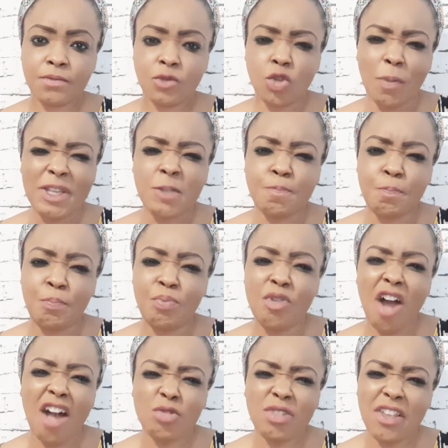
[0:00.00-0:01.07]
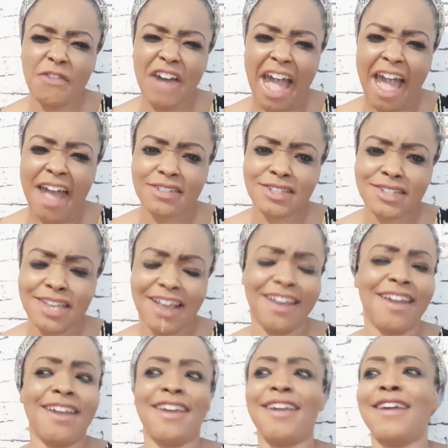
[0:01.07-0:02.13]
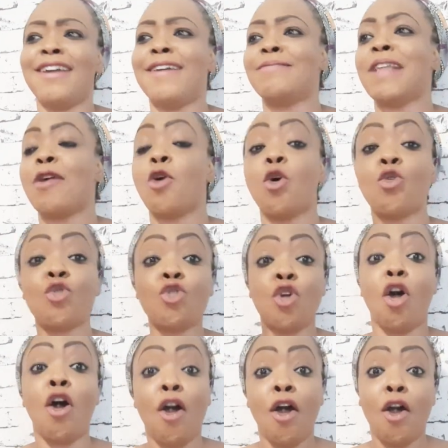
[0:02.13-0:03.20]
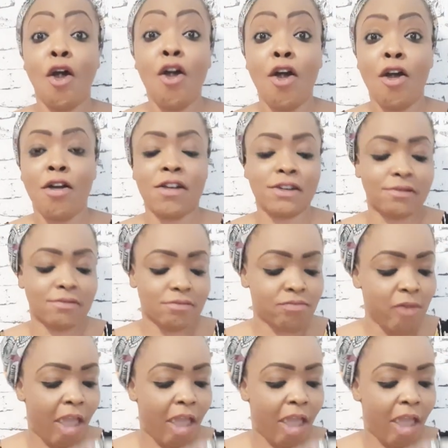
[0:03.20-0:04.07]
To be blown to the vast. Hey, they go run.